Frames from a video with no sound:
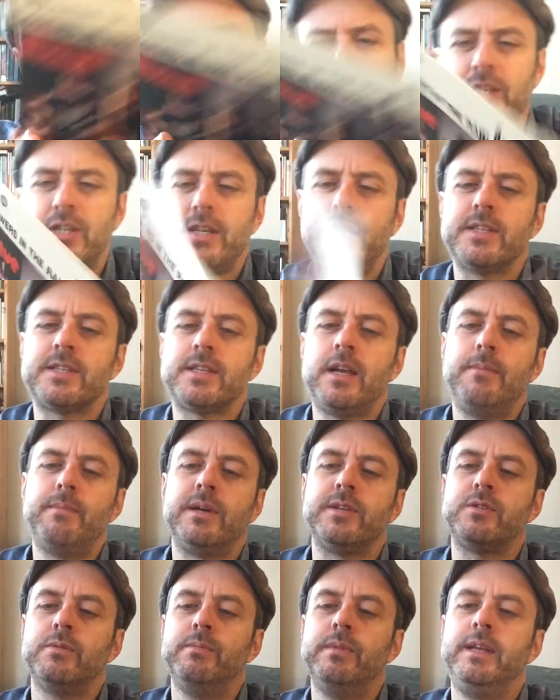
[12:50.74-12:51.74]
Actually, it's signed by
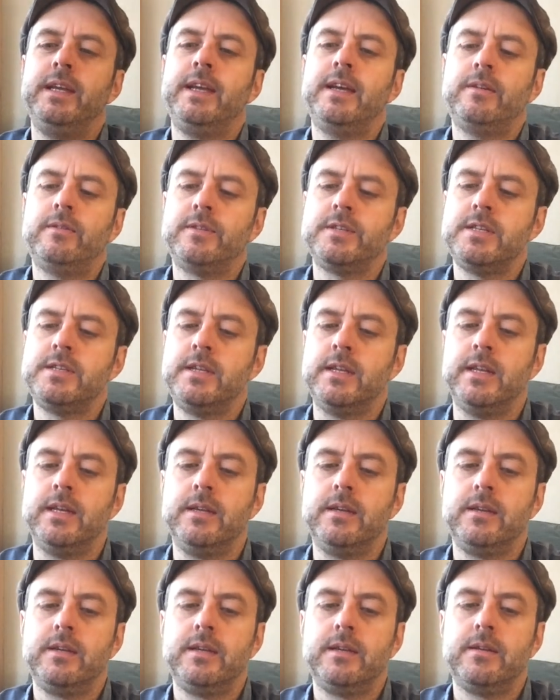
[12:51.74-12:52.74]
somebody else, isn't it?
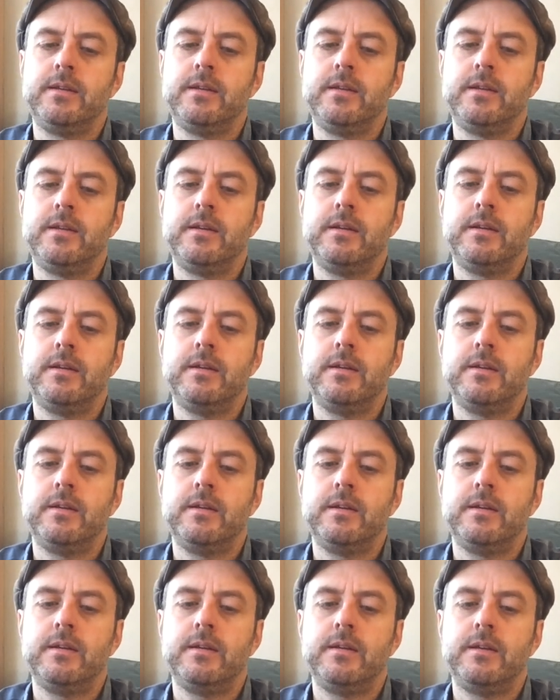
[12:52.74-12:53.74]

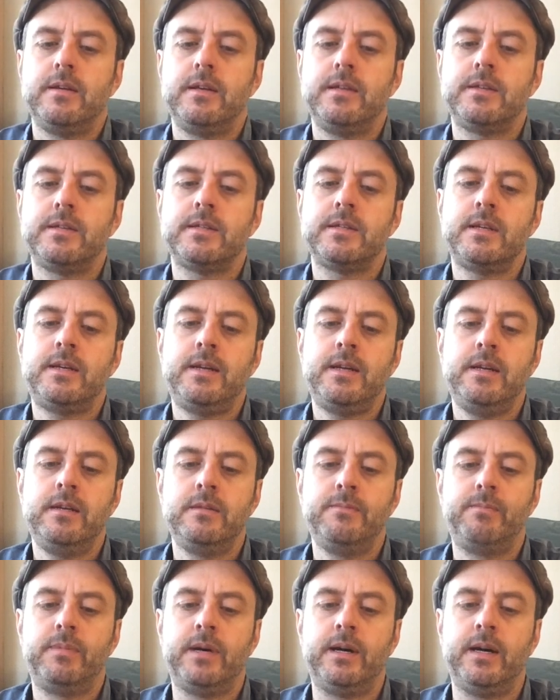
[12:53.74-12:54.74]
It's signed
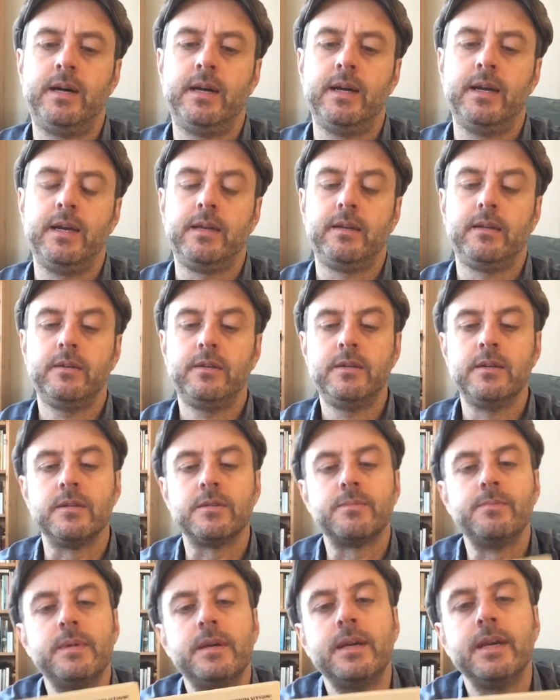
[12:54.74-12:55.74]
by,
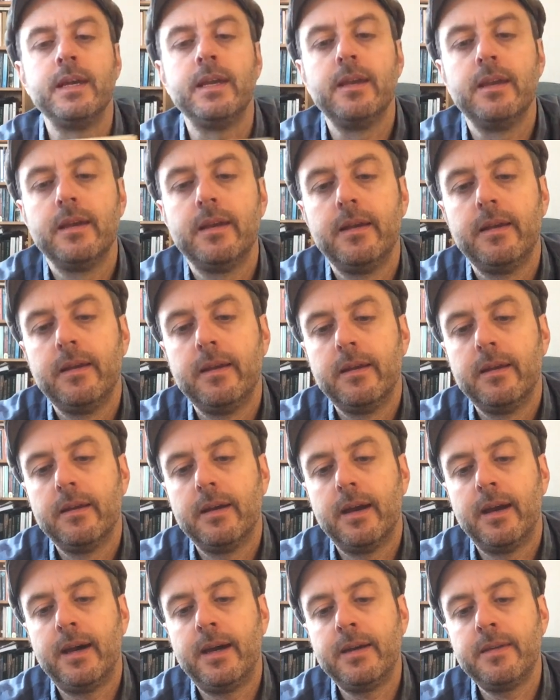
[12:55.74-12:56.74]
goodness me,
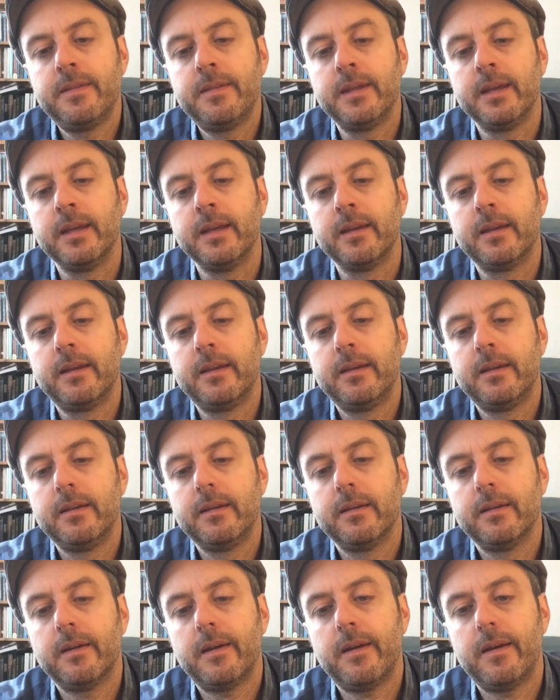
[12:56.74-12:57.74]
I think
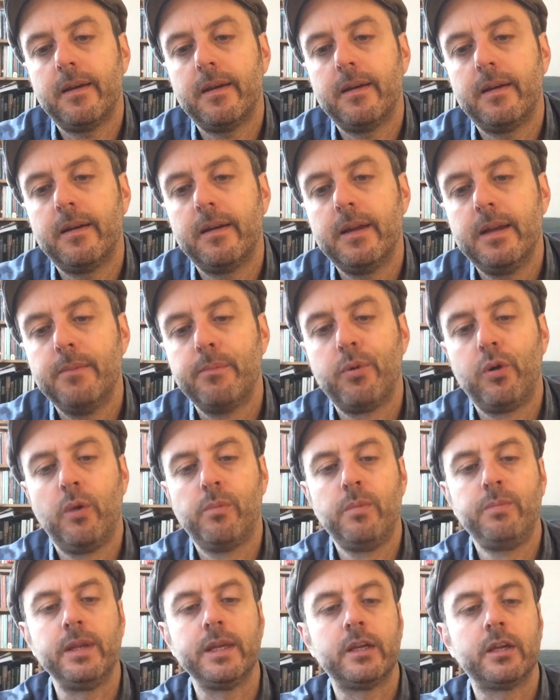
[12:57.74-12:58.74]

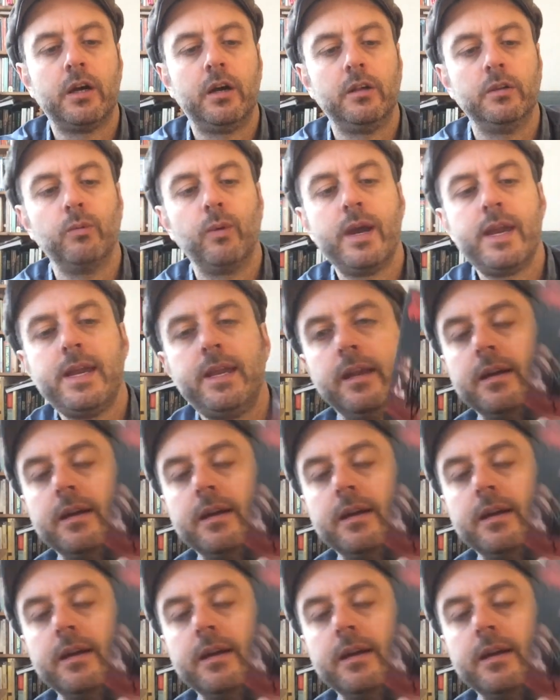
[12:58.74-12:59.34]
probably Carl Wayne,